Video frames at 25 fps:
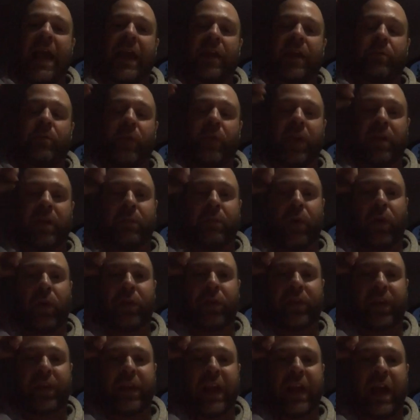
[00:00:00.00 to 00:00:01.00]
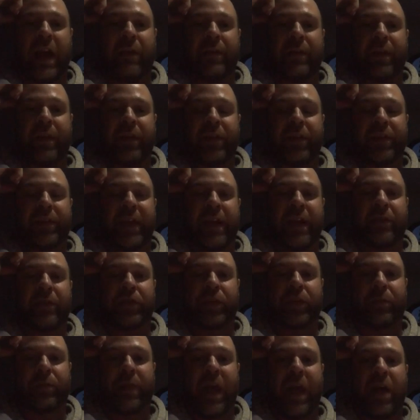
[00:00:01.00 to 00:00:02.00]
I admire most in comedy is Dave
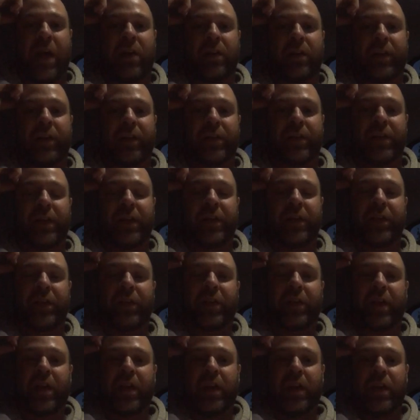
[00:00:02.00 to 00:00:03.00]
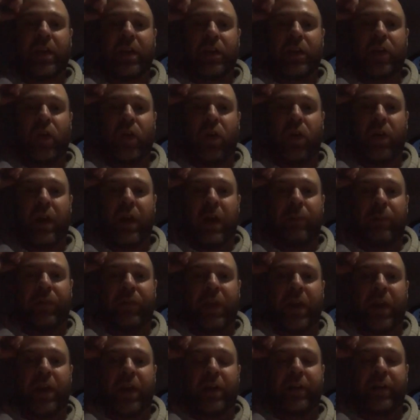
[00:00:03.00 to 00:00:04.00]
Chappelle, because he's going up
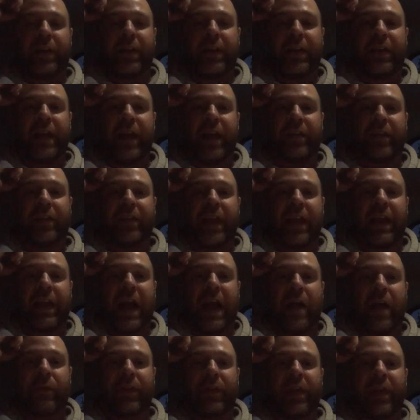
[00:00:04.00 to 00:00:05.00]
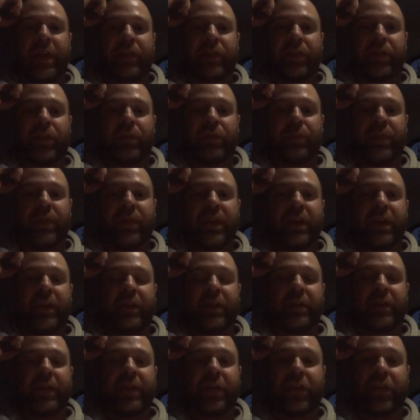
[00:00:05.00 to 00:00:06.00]
there and he has that combination of
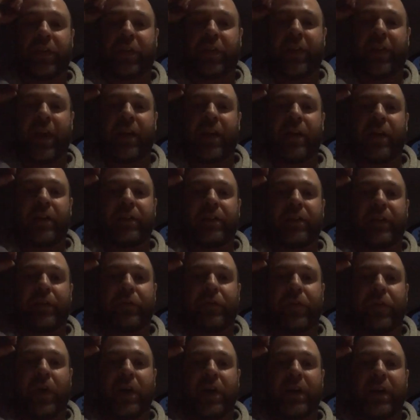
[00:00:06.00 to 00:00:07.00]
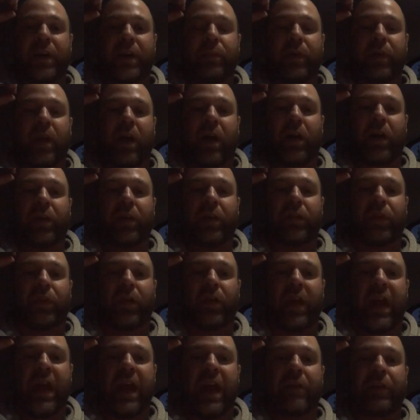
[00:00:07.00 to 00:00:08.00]
being hysterically funny, but
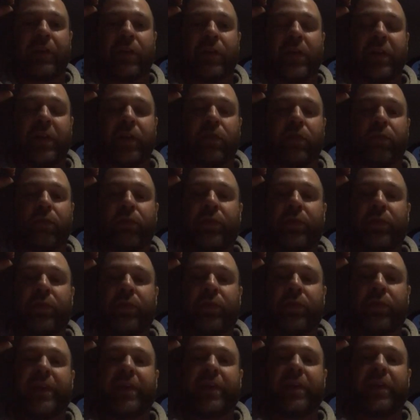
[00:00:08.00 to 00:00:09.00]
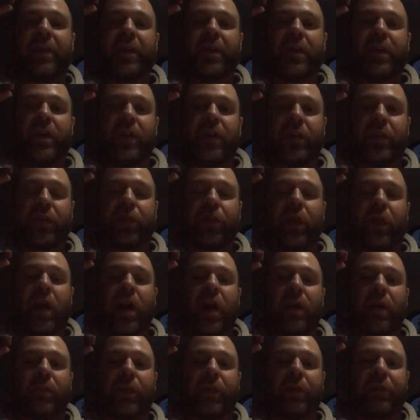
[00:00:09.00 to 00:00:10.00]
also having like a really
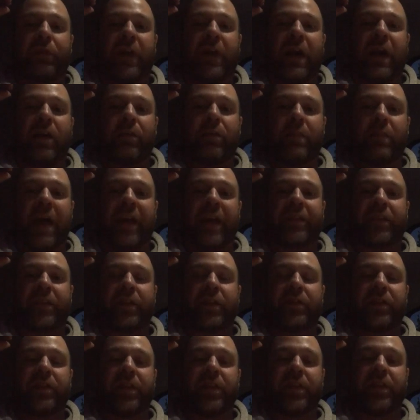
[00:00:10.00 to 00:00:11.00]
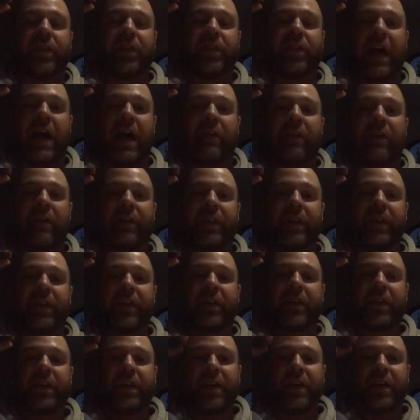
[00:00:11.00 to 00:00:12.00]
strong, profound message in his
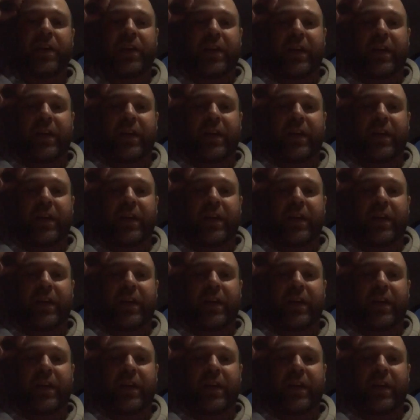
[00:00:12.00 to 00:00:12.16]
comedy.